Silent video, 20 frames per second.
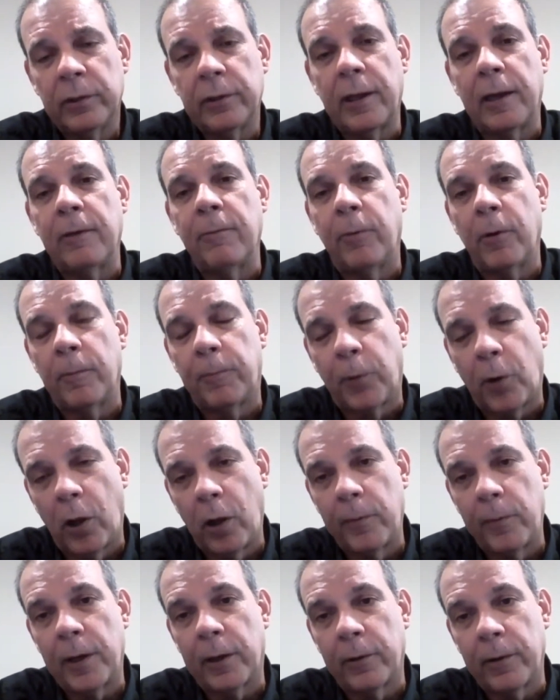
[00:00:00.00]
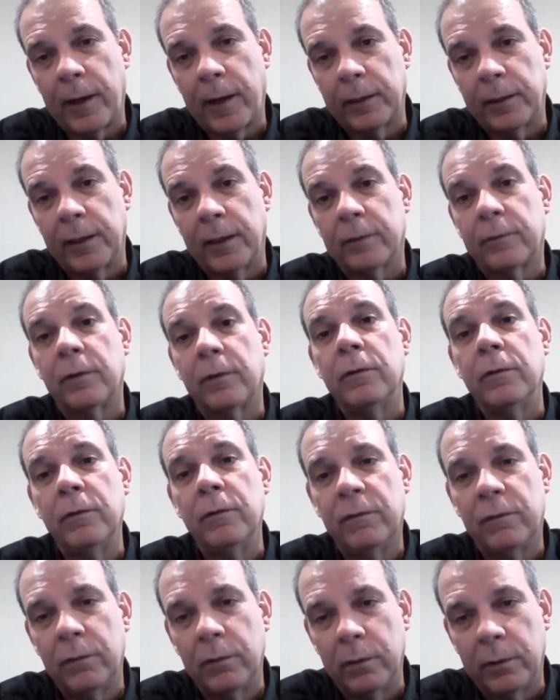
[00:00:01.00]
that it would probably be a good idea to
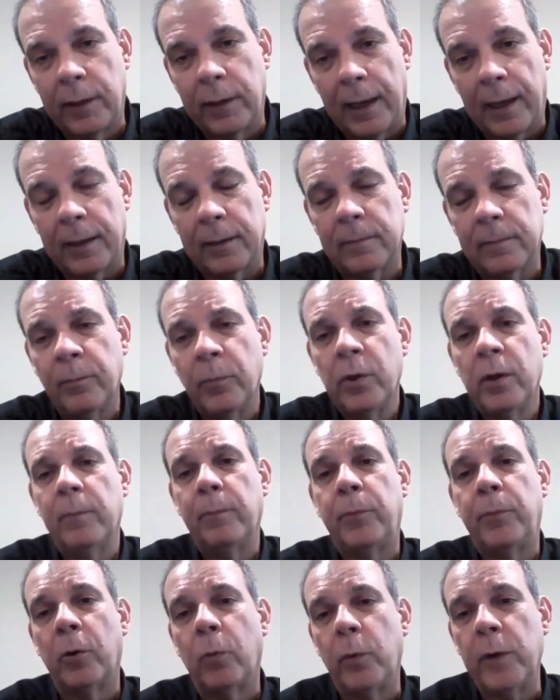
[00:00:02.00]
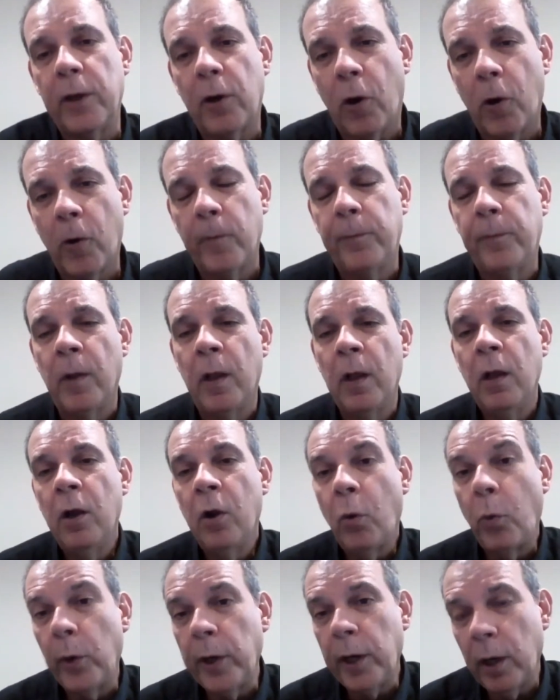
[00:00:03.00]
use that. But we hope,
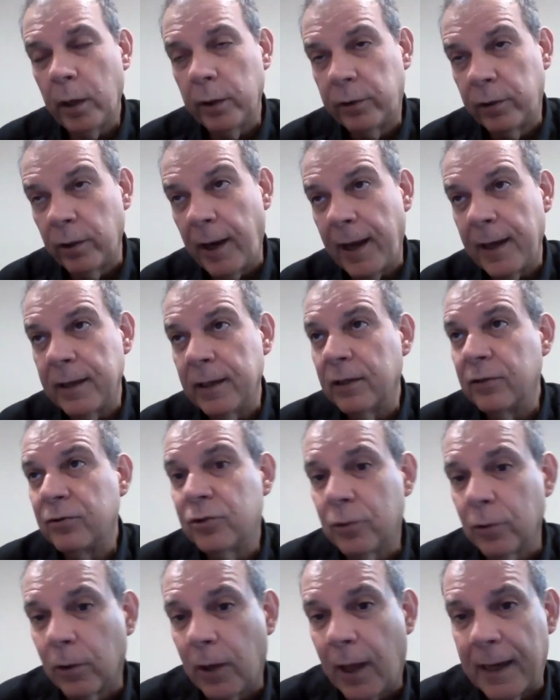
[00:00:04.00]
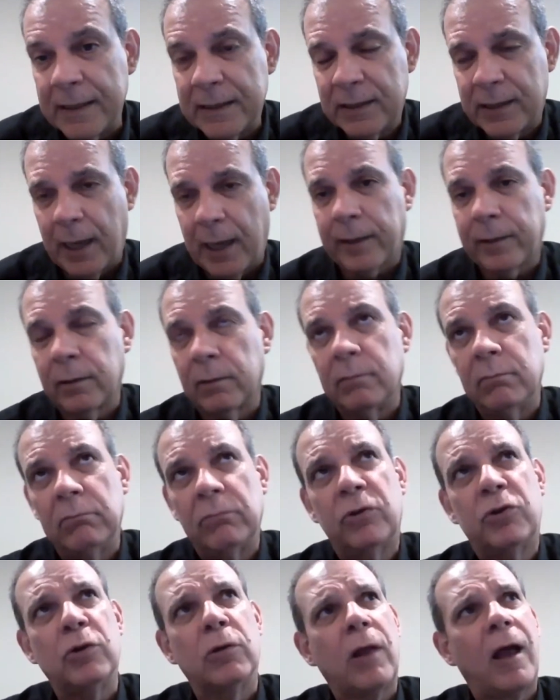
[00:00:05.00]
today is July 2nd.
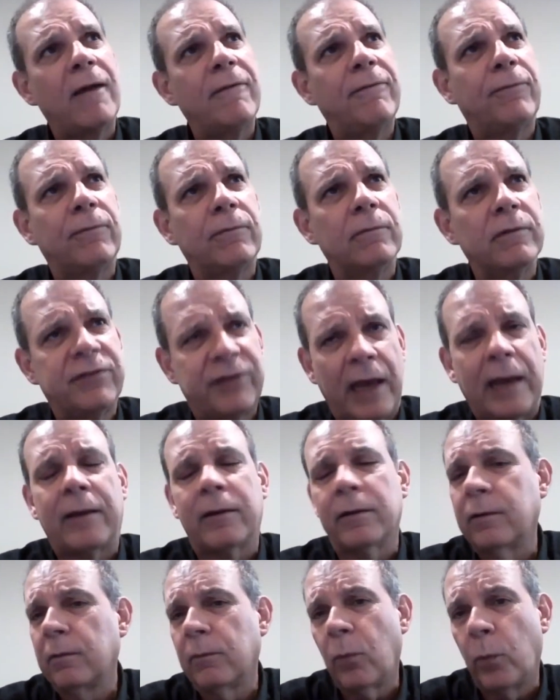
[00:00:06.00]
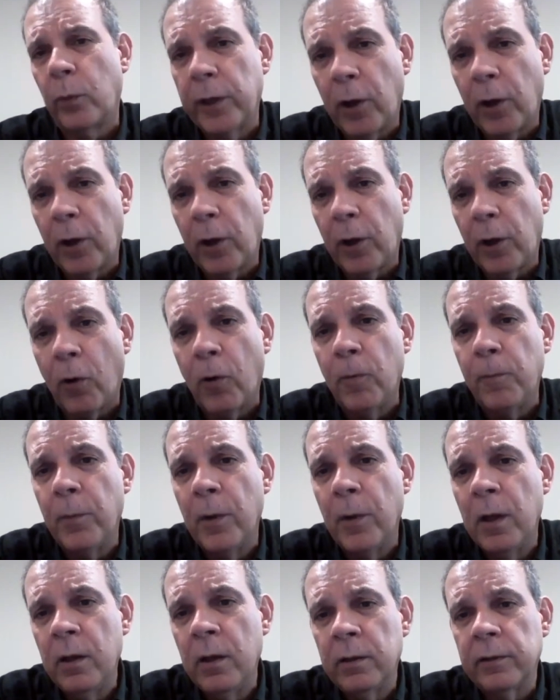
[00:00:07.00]
We
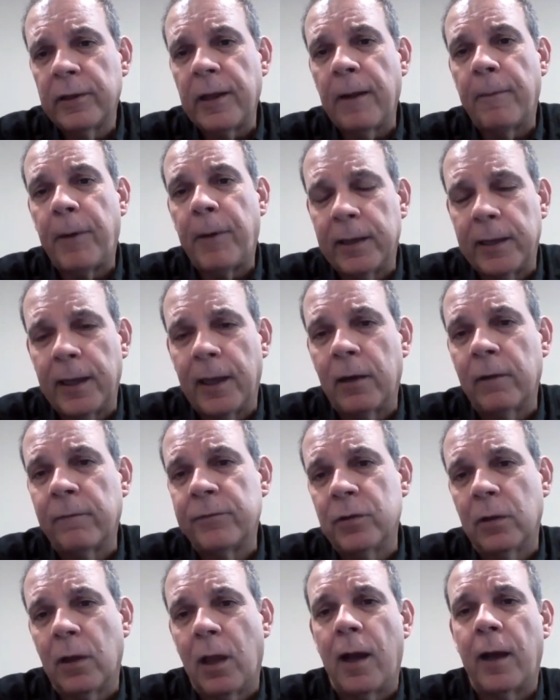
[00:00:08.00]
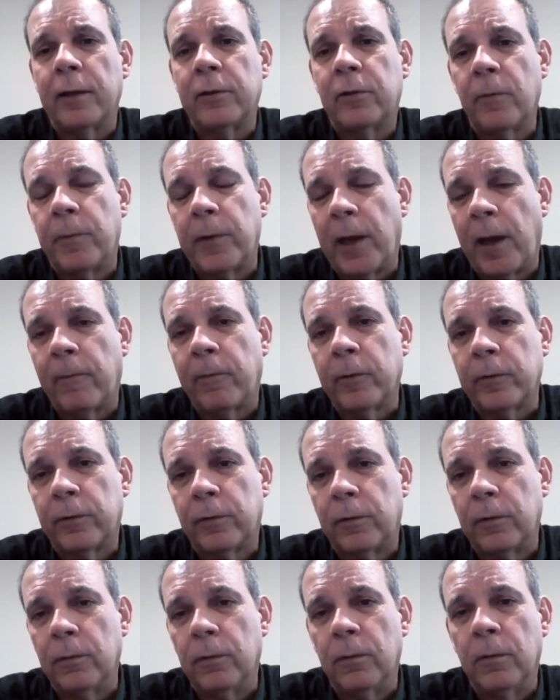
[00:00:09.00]
hope that by the end of July to be able
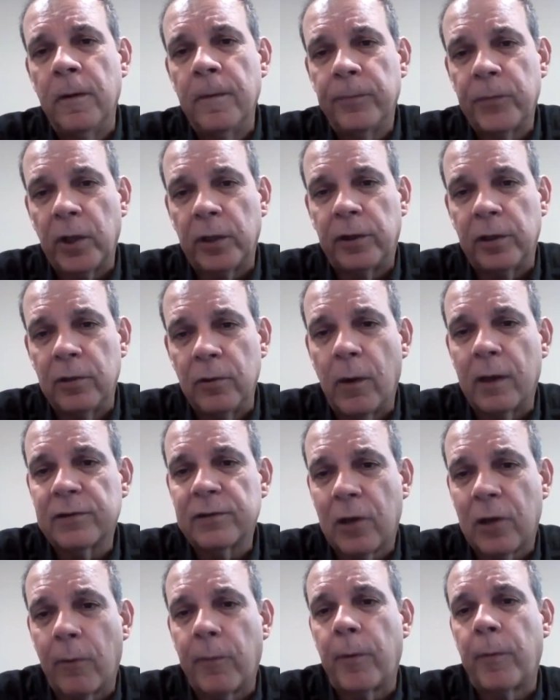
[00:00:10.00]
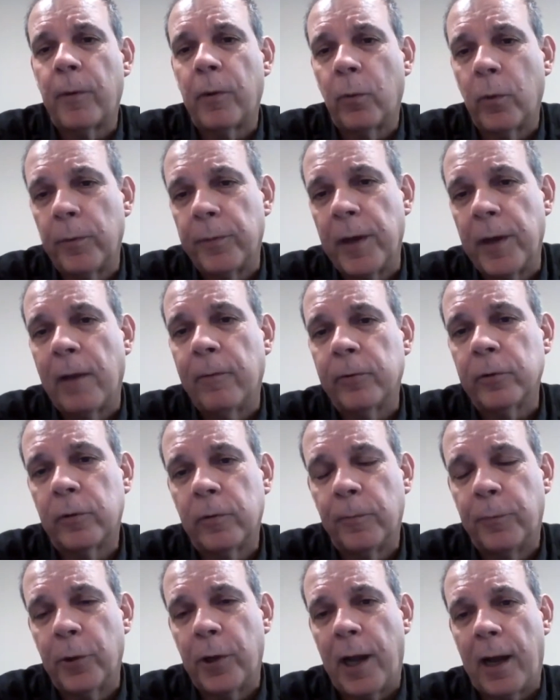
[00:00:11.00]
to, that the US government will be able
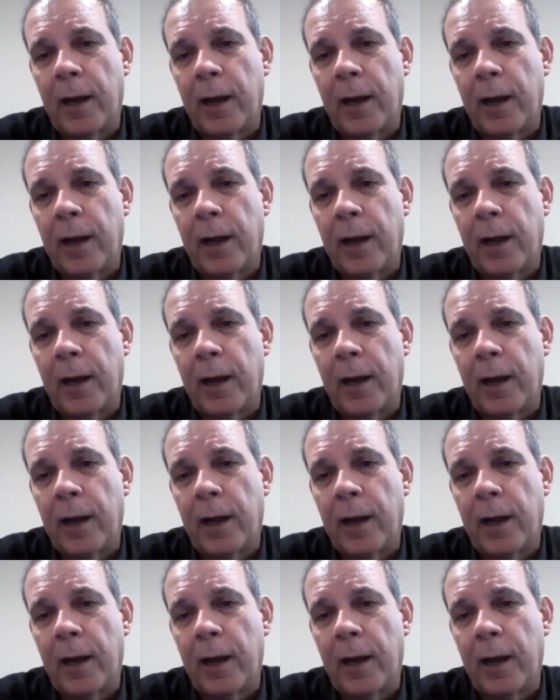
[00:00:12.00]
to put